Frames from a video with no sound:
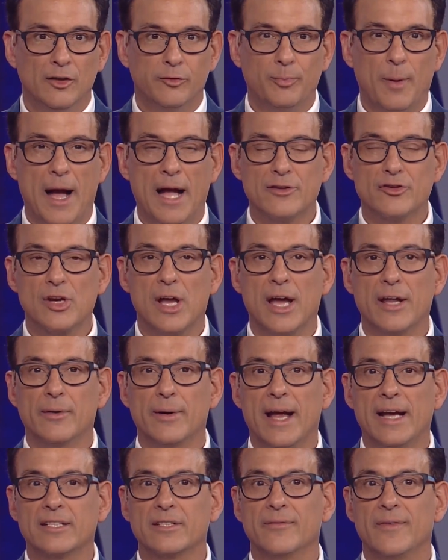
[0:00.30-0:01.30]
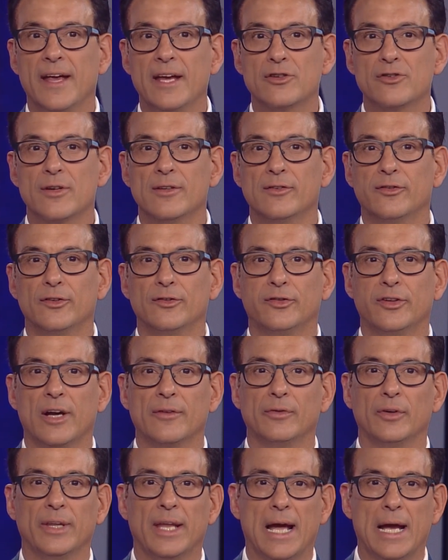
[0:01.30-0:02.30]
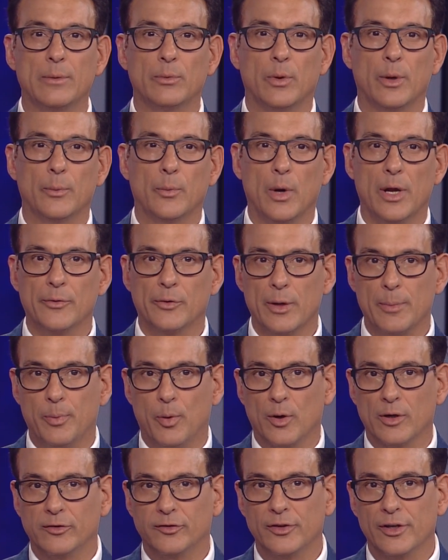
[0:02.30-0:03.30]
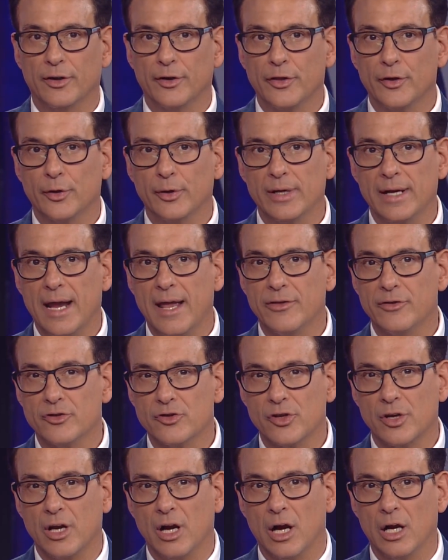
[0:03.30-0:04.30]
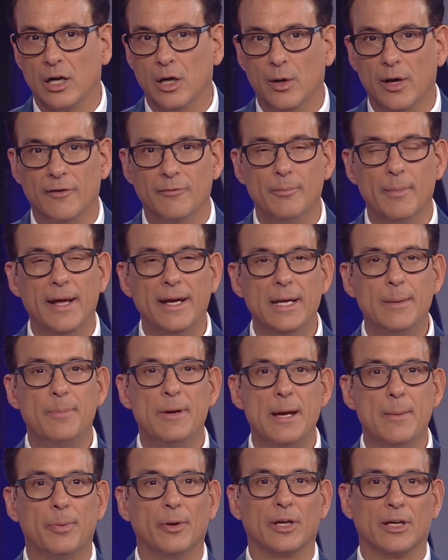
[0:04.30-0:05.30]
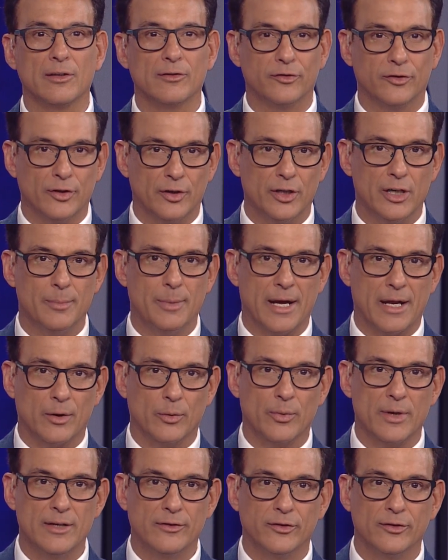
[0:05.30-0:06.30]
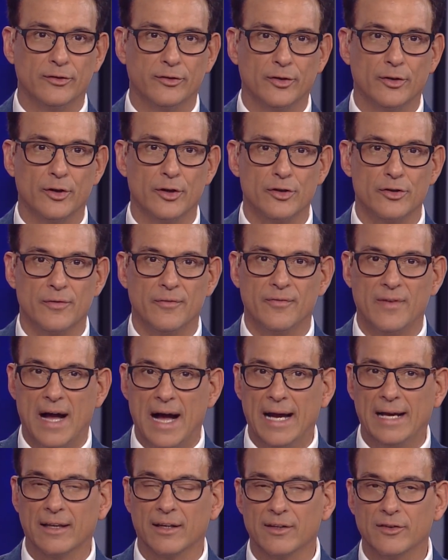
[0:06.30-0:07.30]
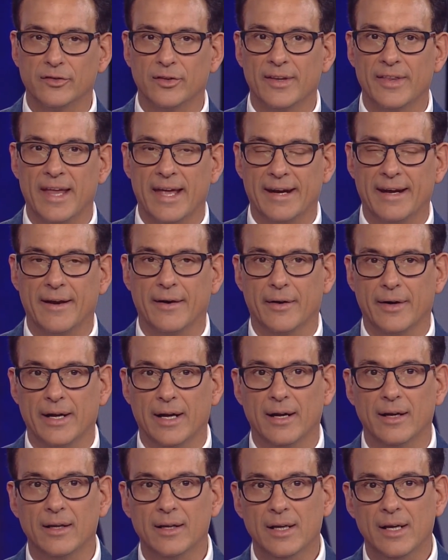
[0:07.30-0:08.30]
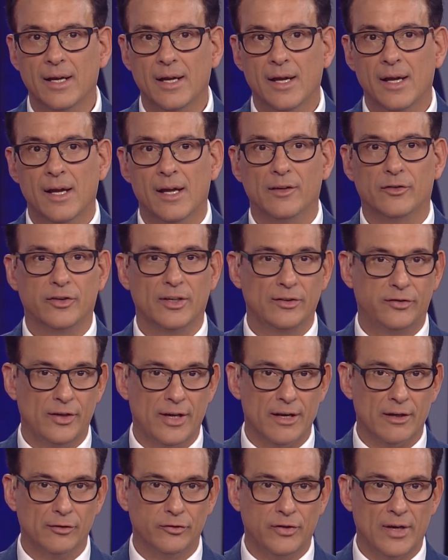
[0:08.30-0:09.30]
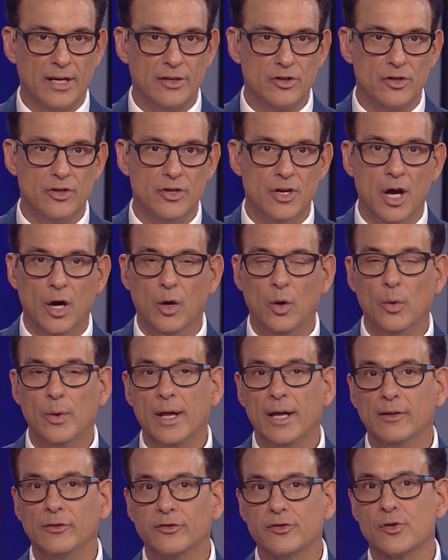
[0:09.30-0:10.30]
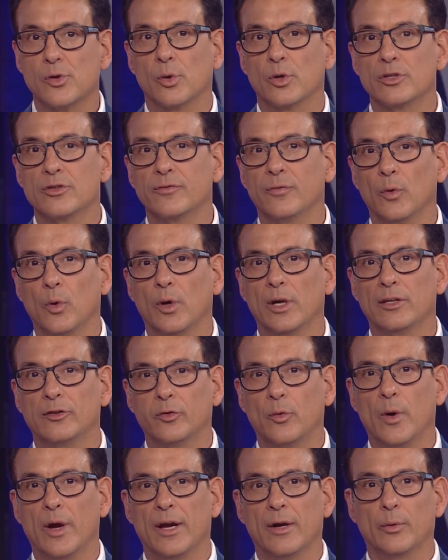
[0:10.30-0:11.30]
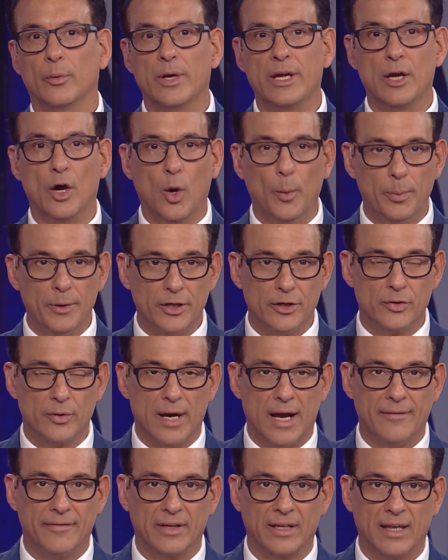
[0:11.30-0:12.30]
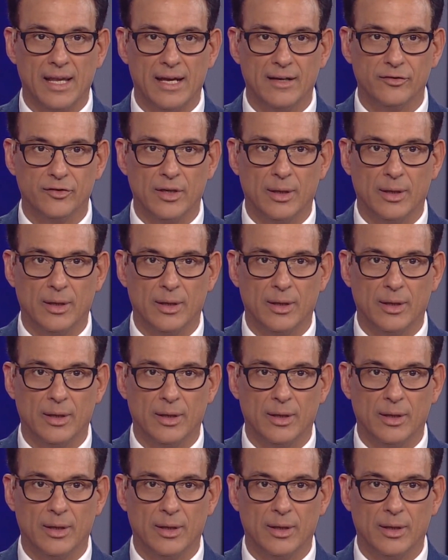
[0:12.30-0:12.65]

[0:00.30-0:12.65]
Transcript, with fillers: Spot shotter activations and several 911 reports near 38th and Chicago have many people concerned about a recent surge of violence in that area. Since the intersection known as George Floyd Square reopened to traffic last